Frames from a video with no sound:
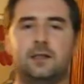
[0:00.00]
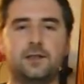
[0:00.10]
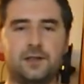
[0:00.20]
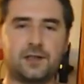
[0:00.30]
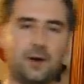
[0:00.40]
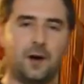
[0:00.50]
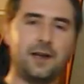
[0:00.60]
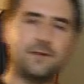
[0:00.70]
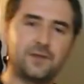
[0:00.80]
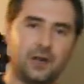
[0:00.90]
So I
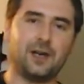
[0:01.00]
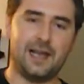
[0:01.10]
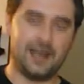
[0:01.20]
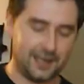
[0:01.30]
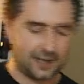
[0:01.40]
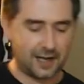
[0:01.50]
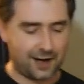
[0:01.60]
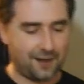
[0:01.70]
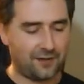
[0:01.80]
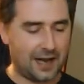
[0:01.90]
have gone ahead and
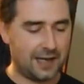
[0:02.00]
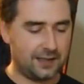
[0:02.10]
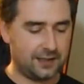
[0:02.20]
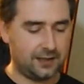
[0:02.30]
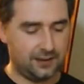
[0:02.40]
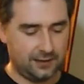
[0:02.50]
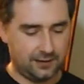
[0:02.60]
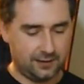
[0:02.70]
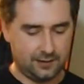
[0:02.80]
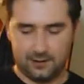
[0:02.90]
I've added
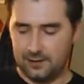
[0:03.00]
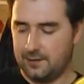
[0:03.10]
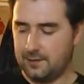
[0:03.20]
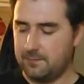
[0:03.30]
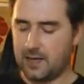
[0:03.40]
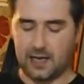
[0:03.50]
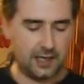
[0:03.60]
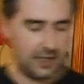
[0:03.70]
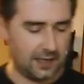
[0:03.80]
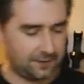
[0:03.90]
my
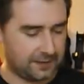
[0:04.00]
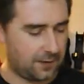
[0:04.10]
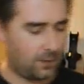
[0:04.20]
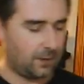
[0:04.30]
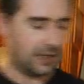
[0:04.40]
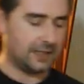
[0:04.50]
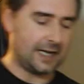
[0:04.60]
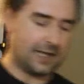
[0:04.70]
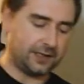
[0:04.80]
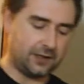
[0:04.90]
lovely 1
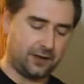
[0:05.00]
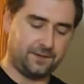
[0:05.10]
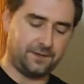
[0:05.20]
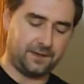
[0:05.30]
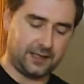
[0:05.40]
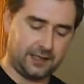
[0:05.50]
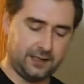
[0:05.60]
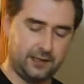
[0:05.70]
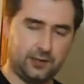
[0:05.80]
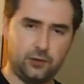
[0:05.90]
gallon of
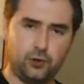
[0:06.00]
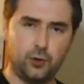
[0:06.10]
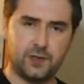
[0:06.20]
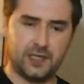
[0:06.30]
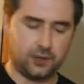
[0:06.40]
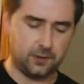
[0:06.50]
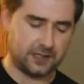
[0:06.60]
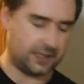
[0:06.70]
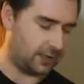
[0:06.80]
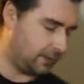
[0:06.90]
juicy
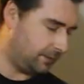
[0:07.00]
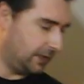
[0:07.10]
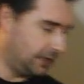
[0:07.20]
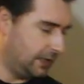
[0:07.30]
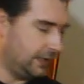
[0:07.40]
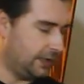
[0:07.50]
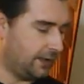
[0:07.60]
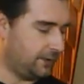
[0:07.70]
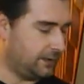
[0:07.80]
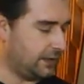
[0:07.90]
juice into it.
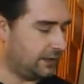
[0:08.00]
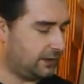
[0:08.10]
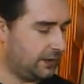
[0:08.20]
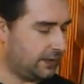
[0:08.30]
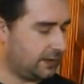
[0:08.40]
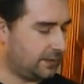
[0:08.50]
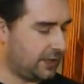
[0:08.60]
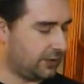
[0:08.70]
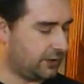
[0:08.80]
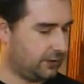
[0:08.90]
Now this, just to
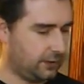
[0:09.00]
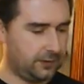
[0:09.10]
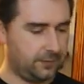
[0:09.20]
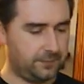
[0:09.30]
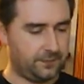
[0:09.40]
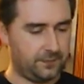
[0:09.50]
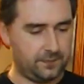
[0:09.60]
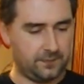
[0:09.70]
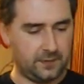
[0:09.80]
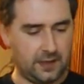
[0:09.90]
make sure,
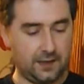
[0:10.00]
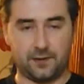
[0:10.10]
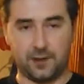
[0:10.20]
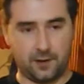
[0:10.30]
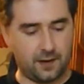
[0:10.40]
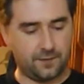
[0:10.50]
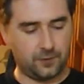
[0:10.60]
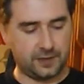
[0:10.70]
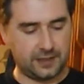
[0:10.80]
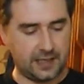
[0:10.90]
even though I've
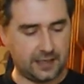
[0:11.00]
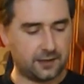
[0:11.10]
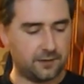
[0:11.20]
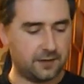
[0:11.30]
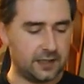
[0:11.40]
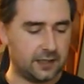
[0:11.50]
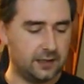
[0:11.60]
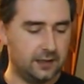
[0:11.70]
already taken a reading.